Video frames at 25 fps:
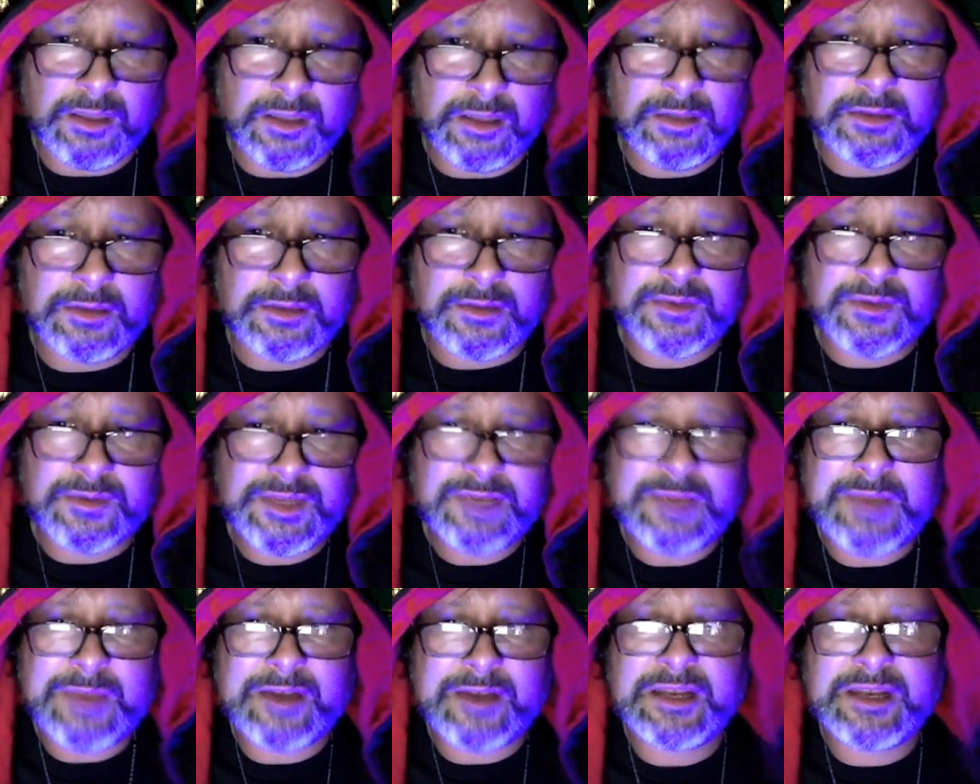Think
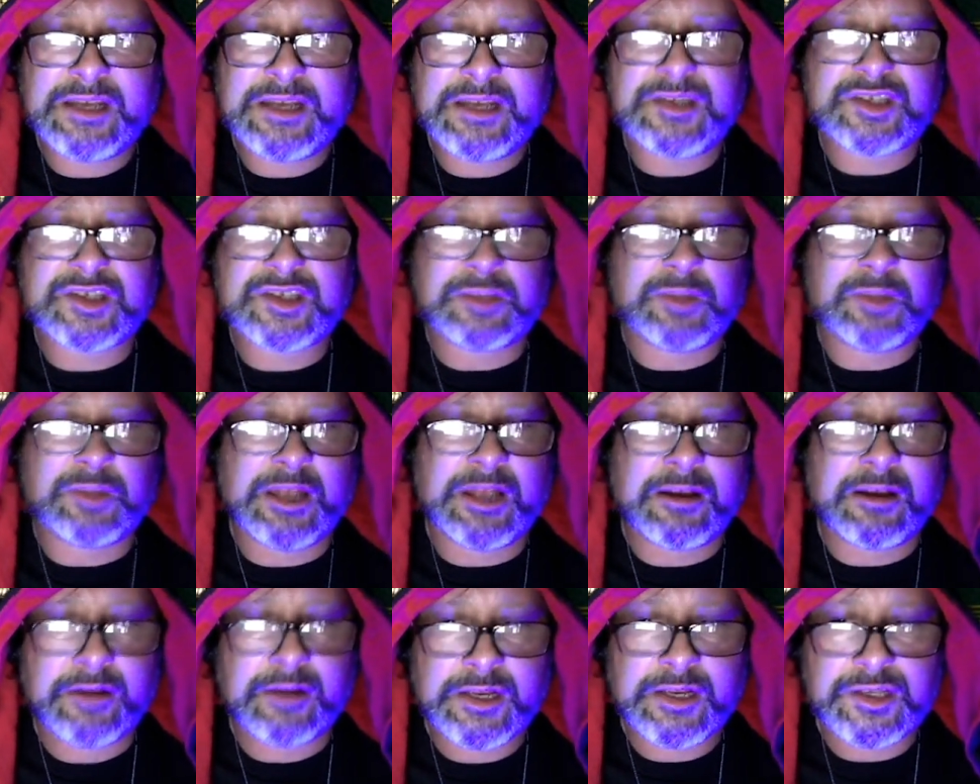about any
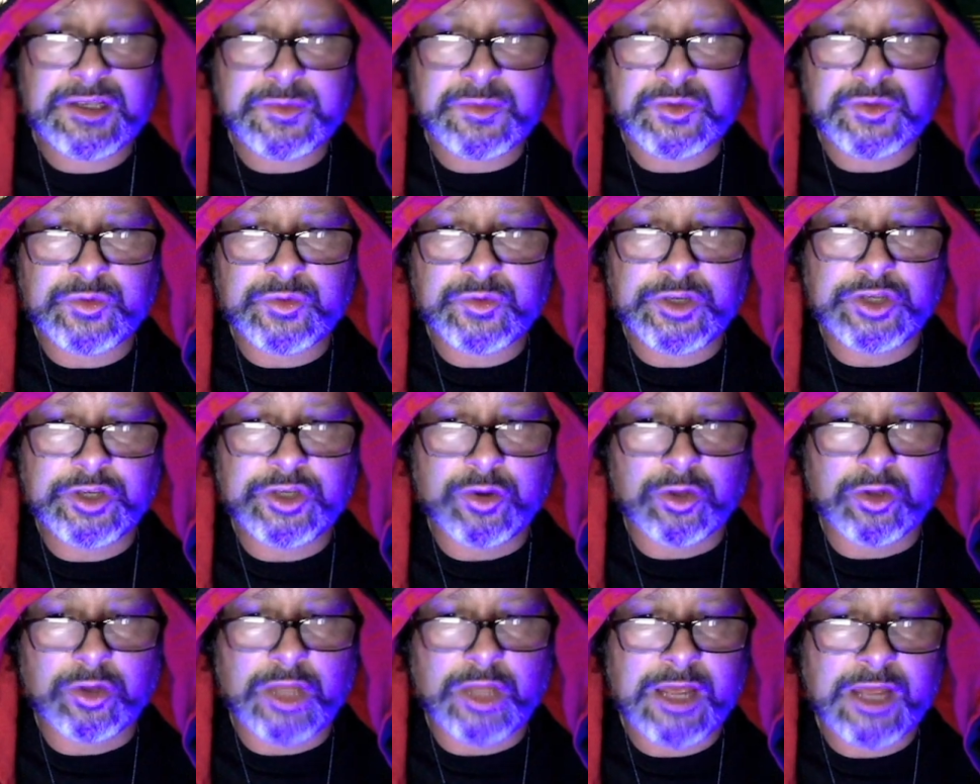similarities between
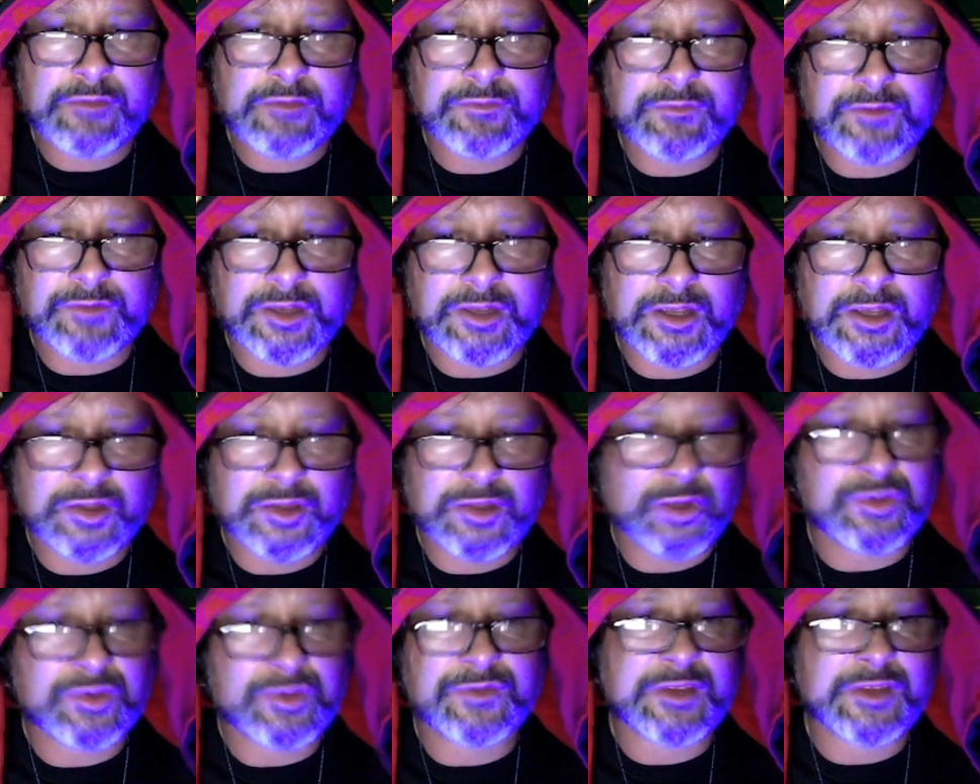your life and
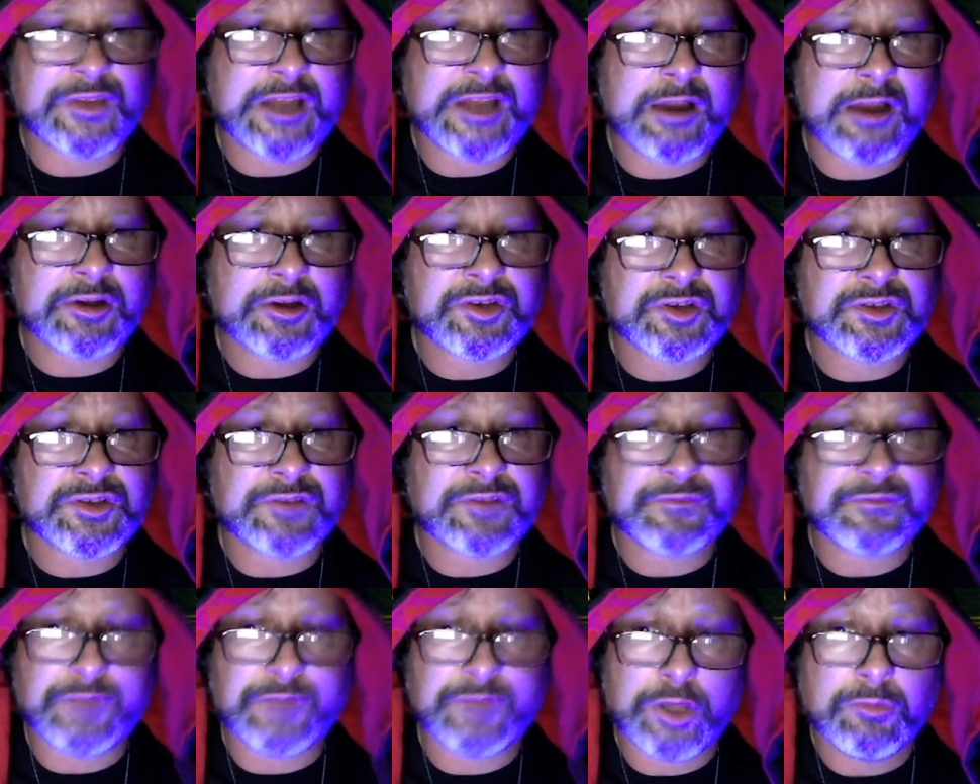those of the characters of the
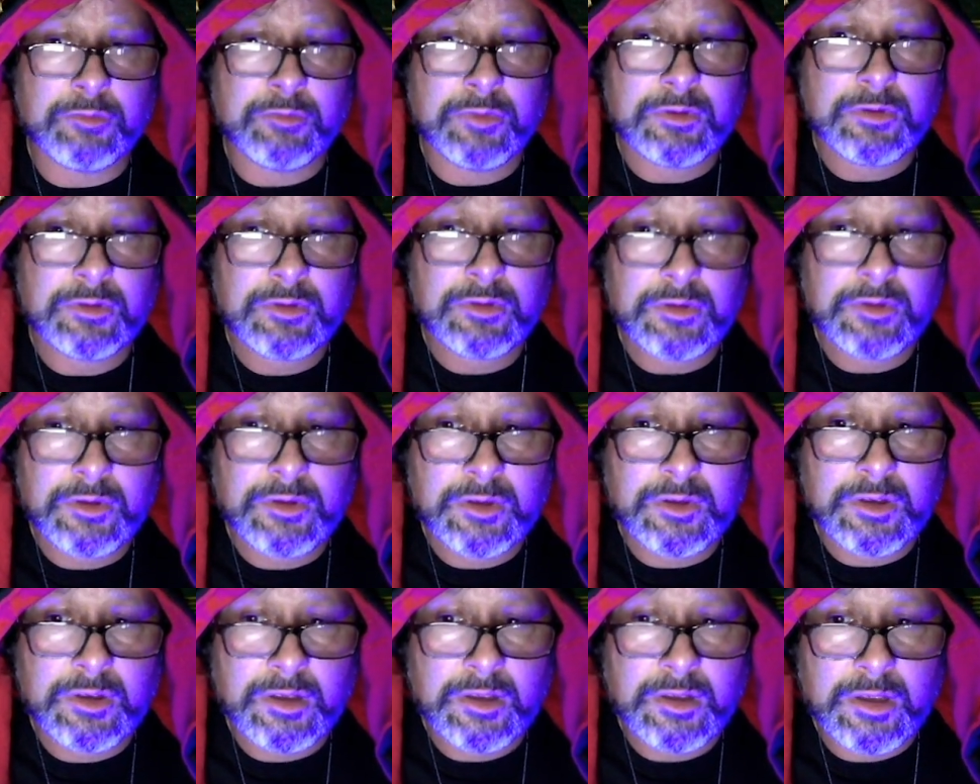film.
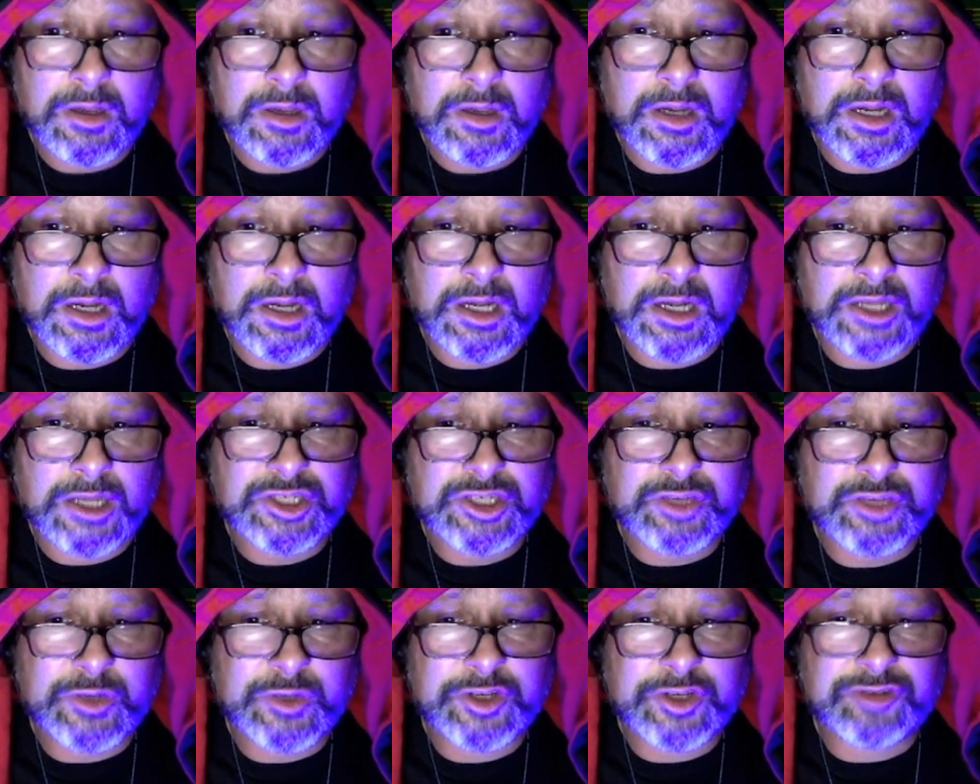
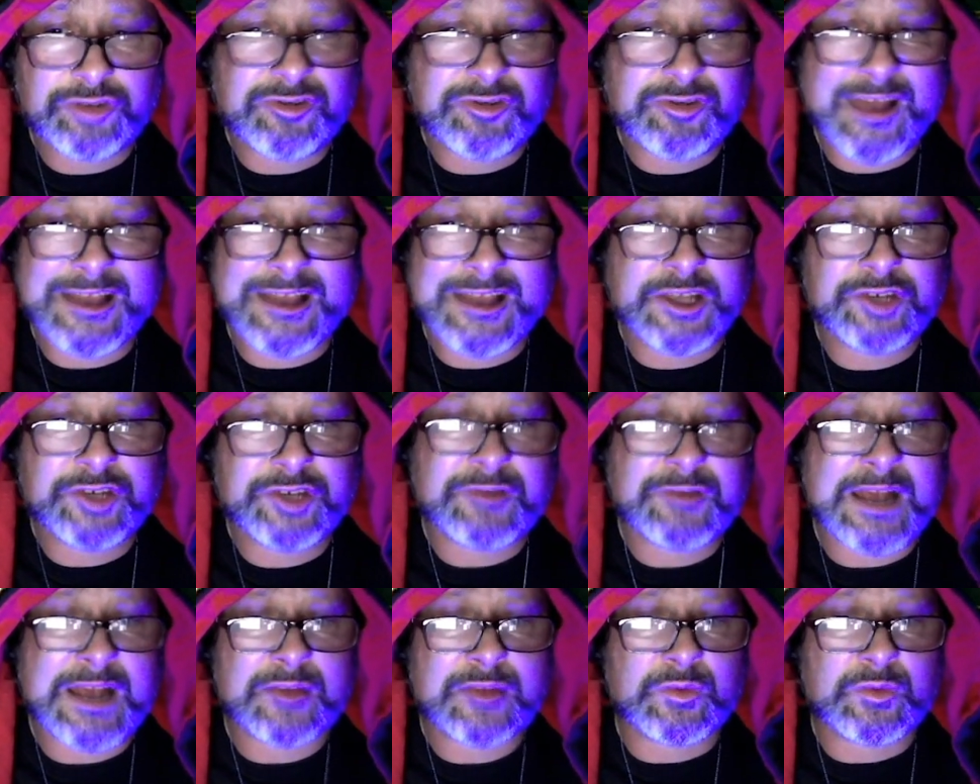Do you
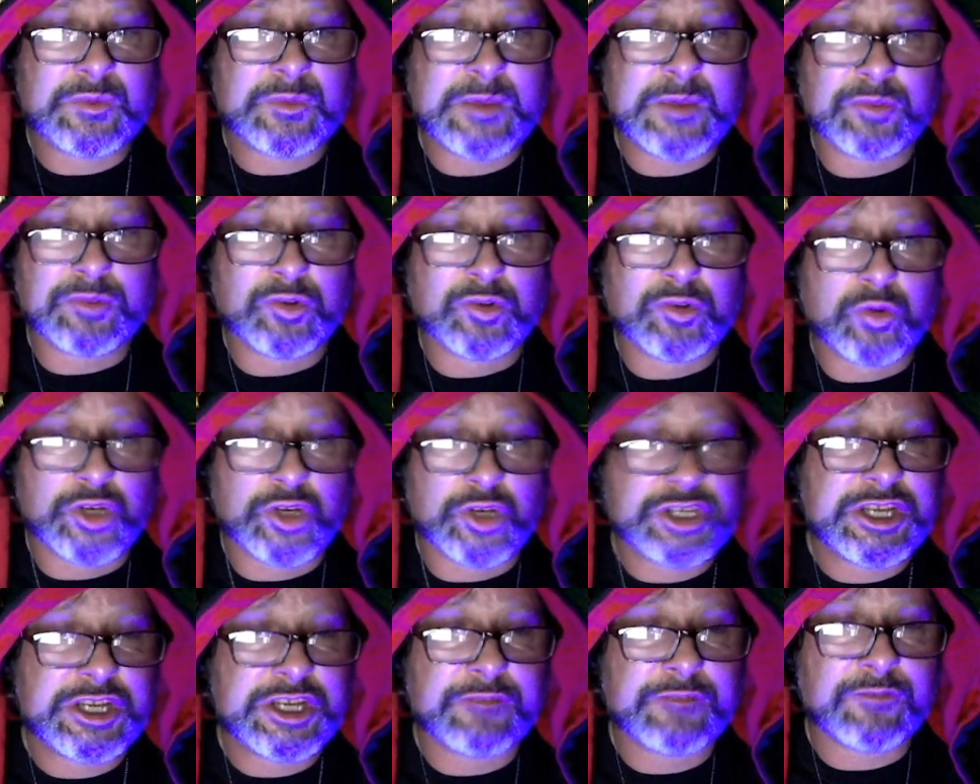interact with people who are
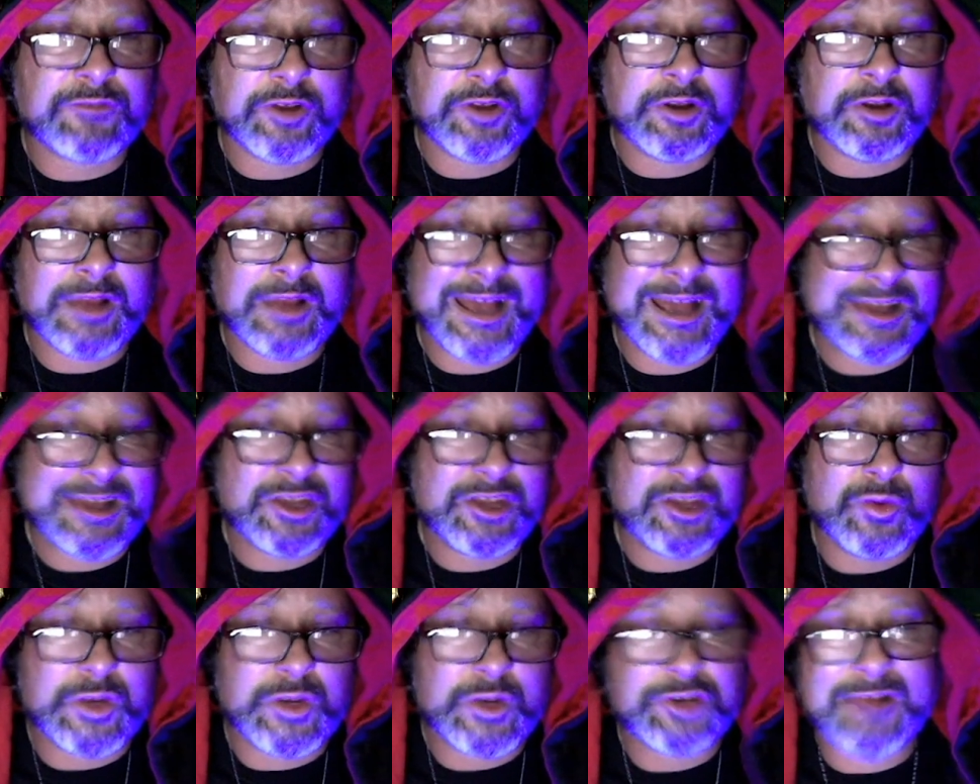different? How do
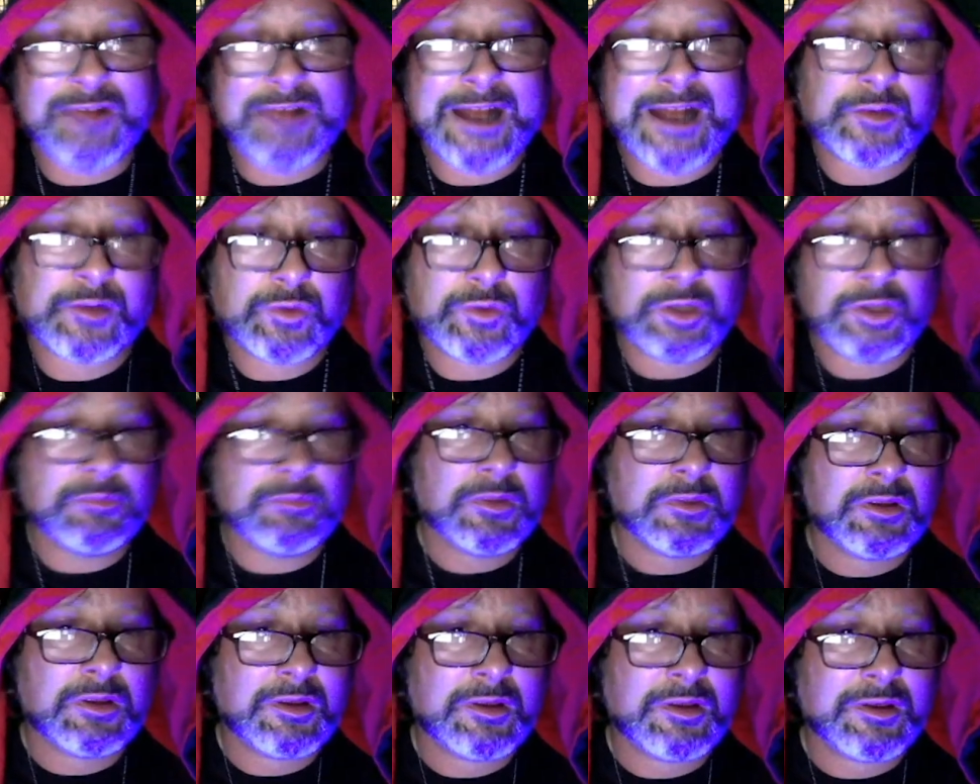you interact with them?
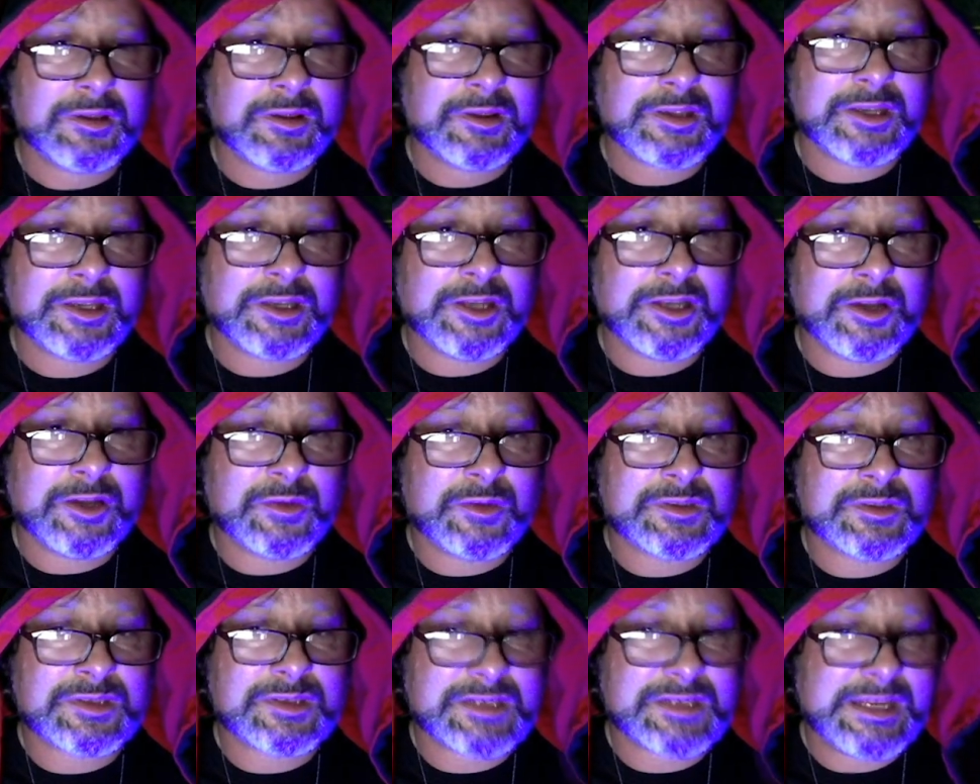
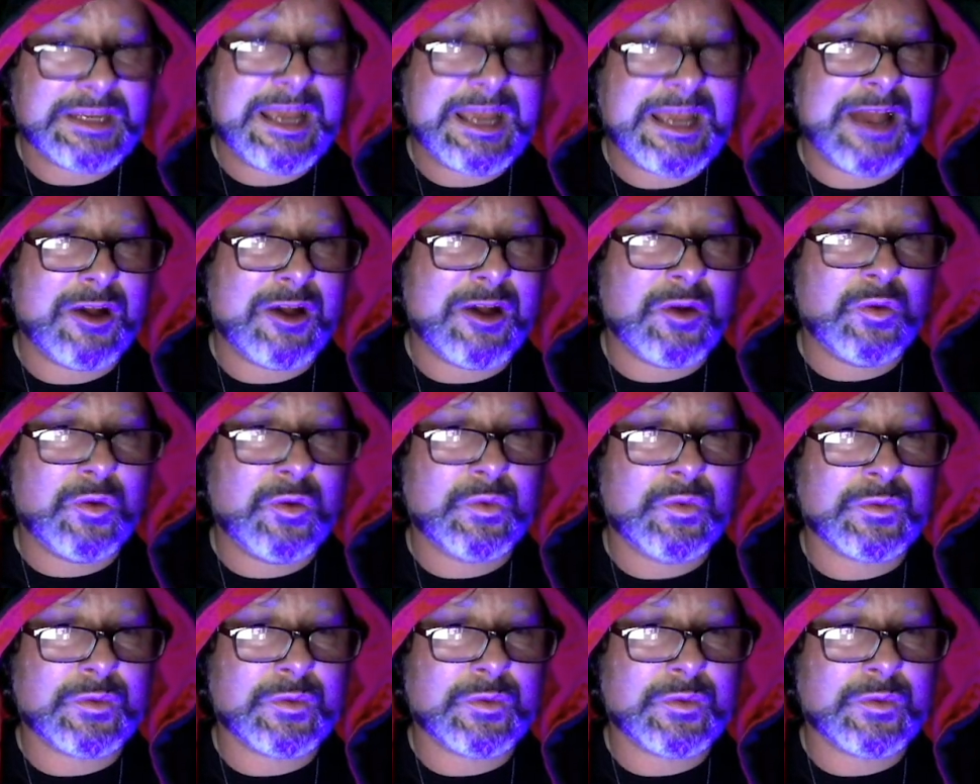And see how